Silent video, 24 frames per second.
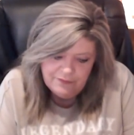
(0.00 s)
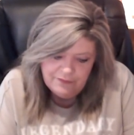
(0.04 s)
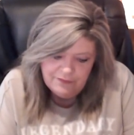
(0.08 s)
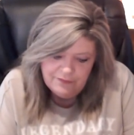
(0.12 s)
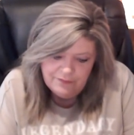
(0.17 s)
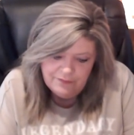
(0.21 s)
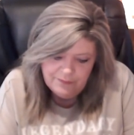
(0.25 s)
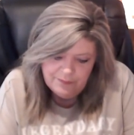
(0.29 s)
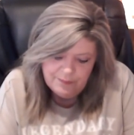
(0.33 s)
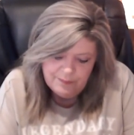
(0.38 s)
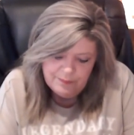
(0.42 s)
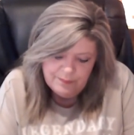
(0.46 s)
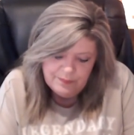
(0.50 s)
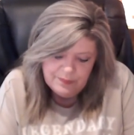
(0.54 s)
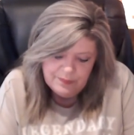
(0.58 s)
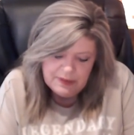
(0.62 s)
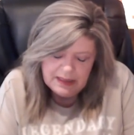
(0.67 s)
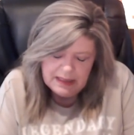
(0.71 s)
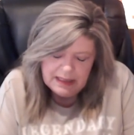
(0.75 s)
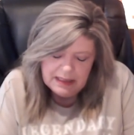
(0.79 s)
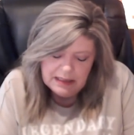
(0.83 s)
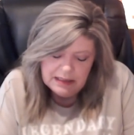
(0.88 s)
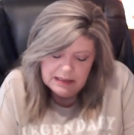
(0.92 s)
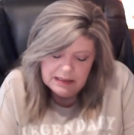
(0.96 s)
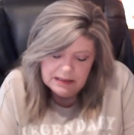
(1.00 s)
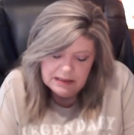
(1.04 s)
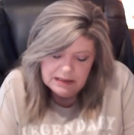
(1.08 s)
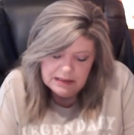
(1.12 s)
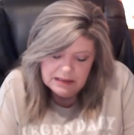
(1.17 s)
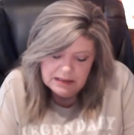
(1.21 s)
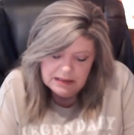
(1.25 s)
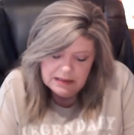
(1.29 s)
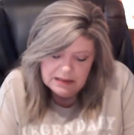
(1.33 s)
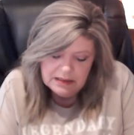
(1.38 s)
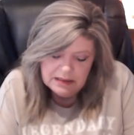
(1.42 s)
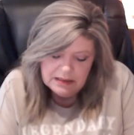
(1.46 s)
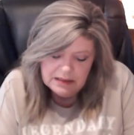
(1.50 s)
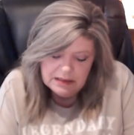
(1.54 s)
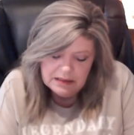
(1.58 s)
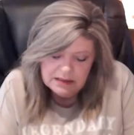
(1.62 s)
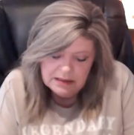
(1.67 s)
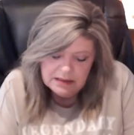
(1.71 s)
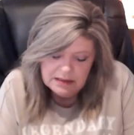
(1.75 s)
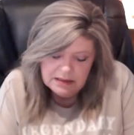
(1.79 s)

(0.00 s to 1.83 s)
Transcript: (no one is talking)